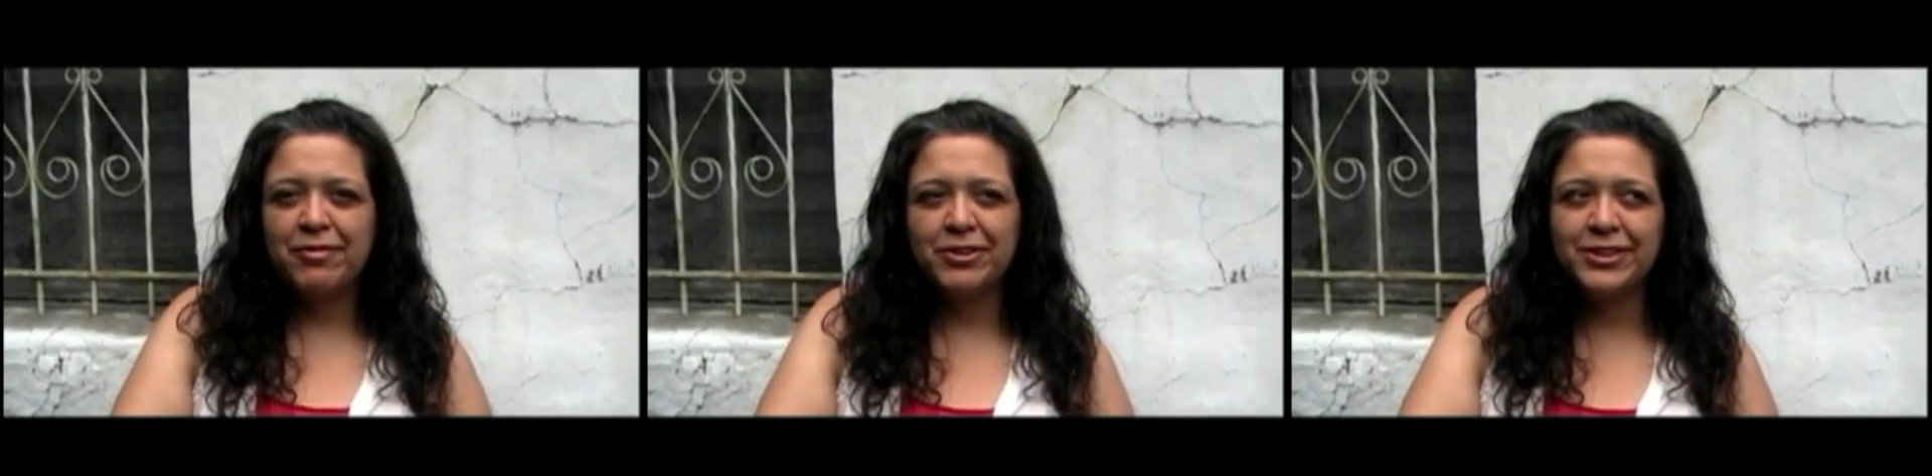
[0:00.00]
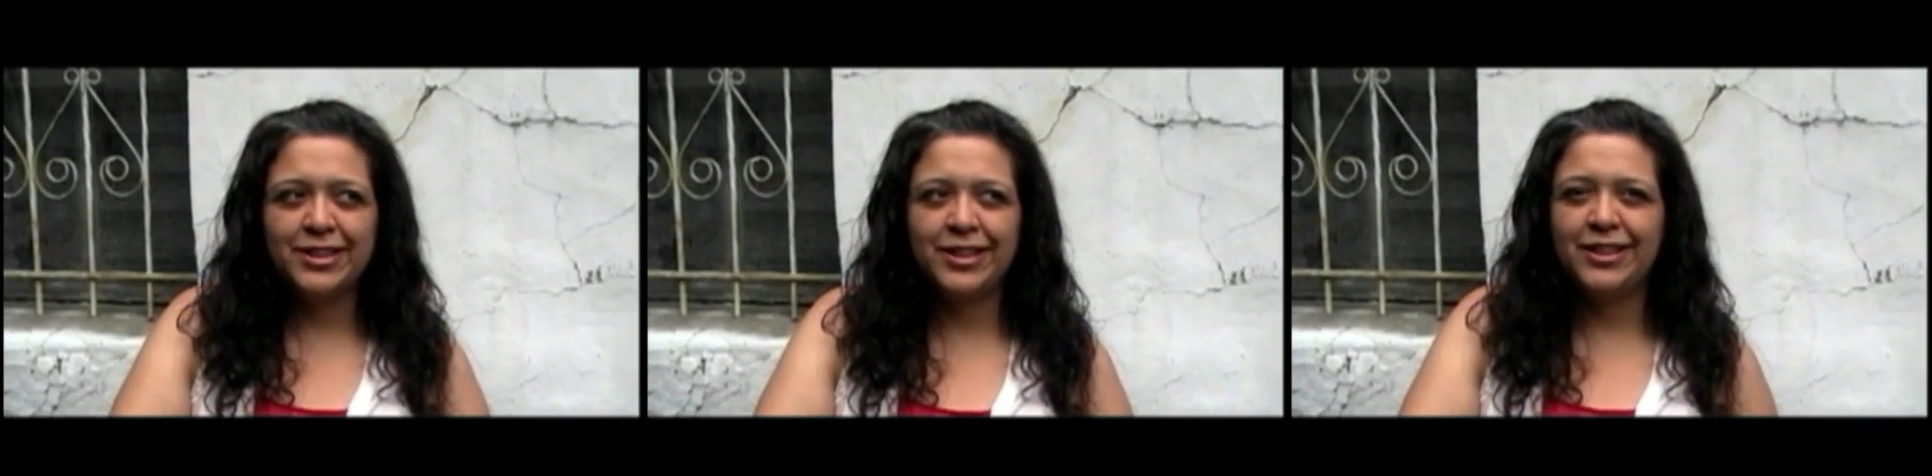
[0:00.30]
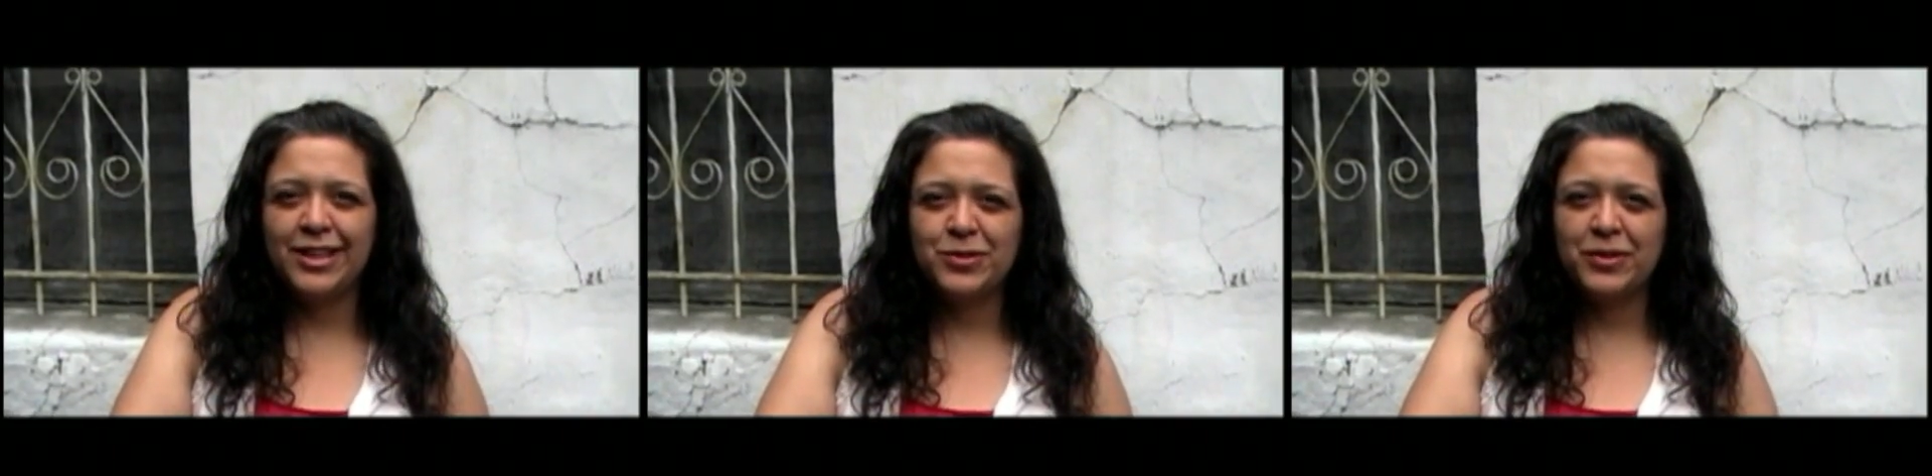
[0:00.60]
Diversity,
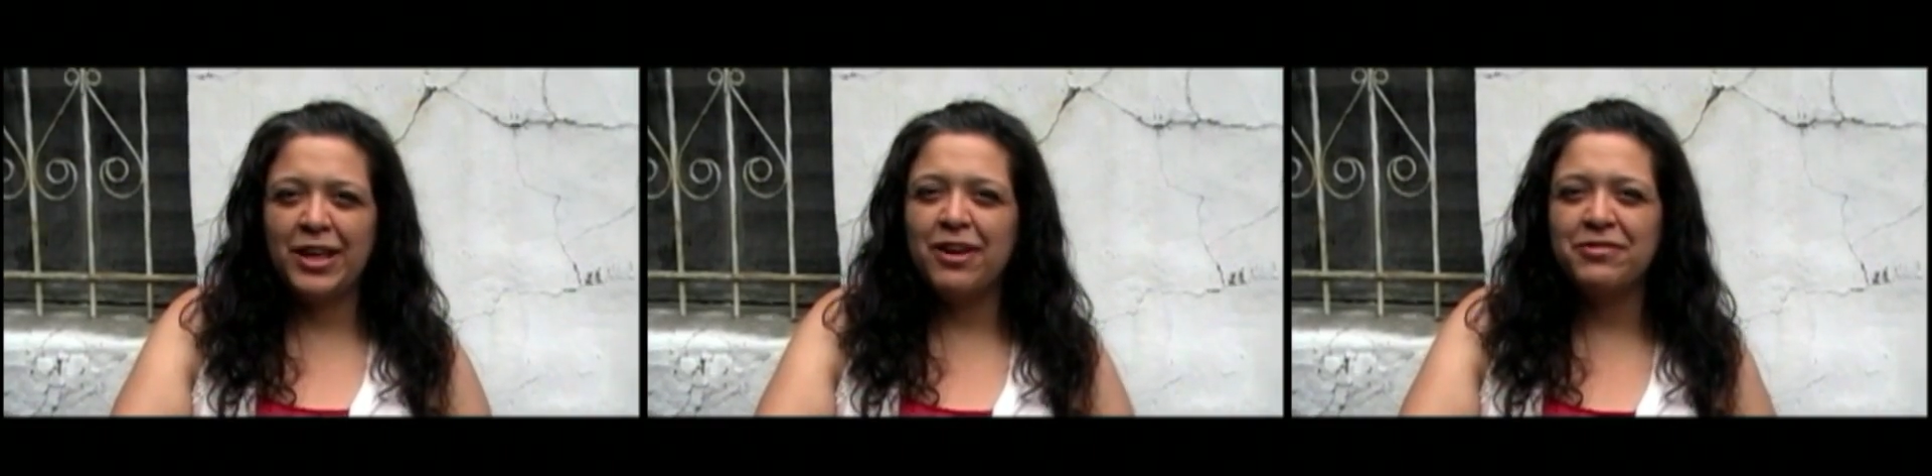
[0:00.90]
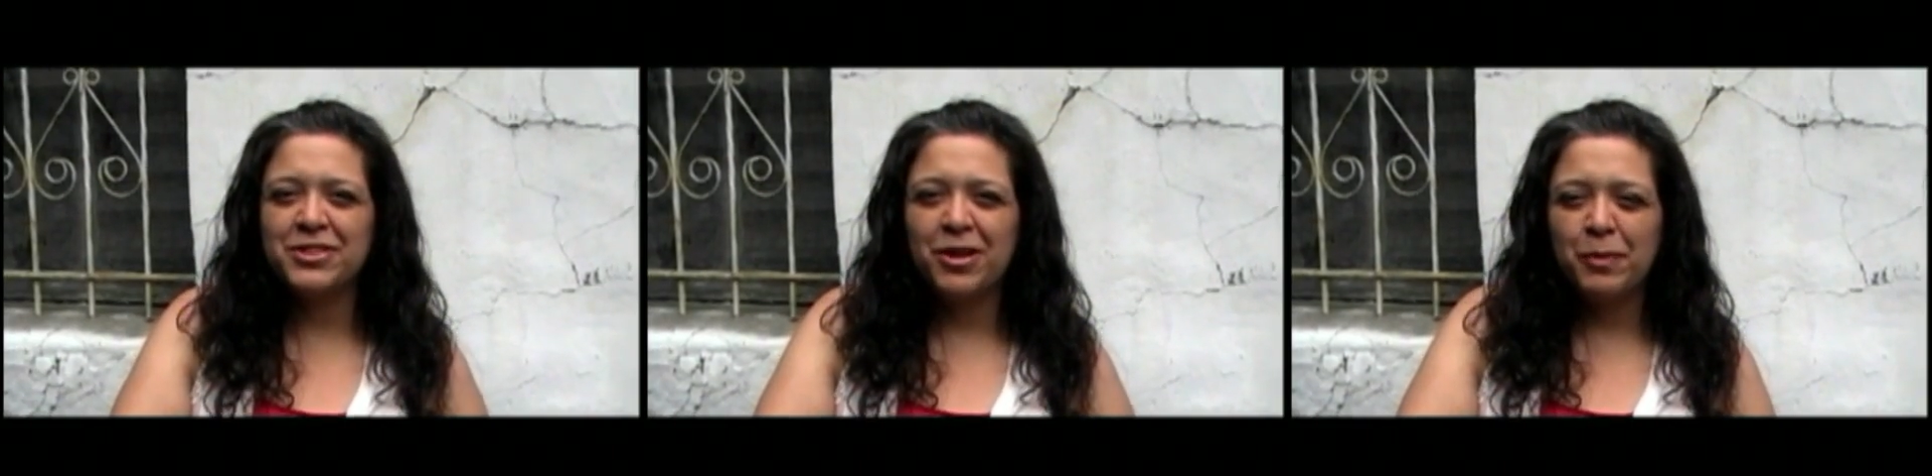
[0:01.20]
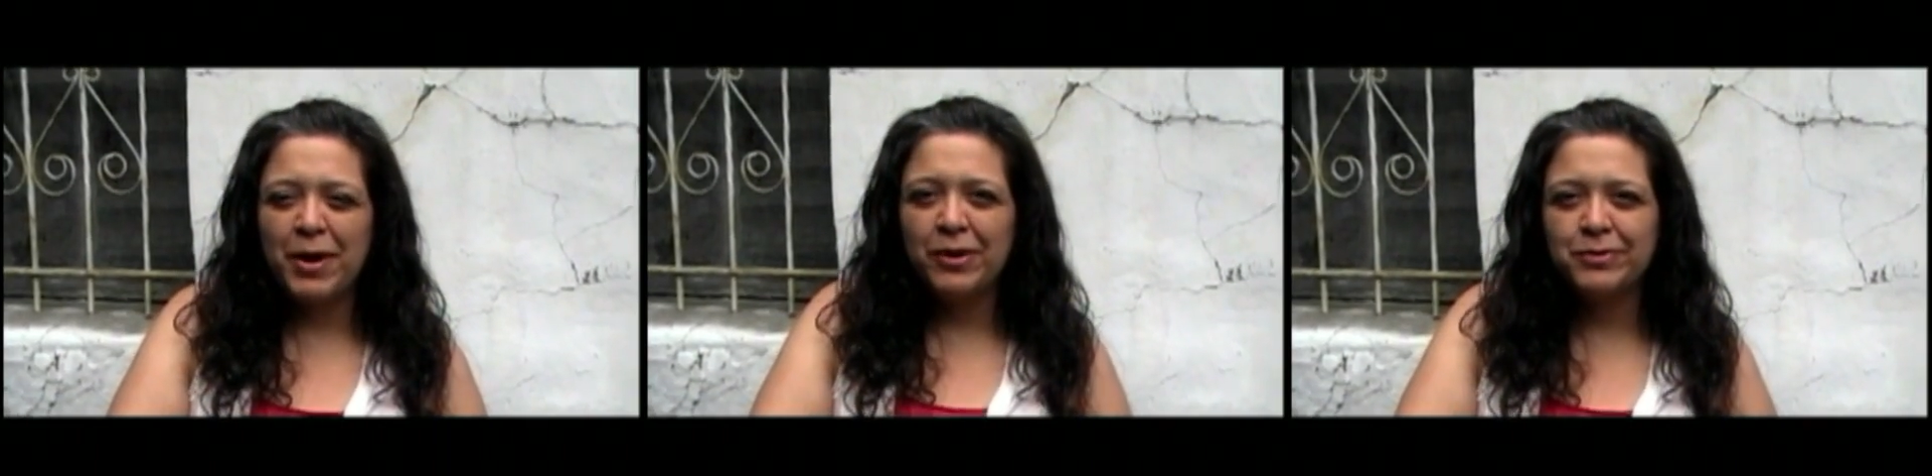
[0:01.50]
that's what life is all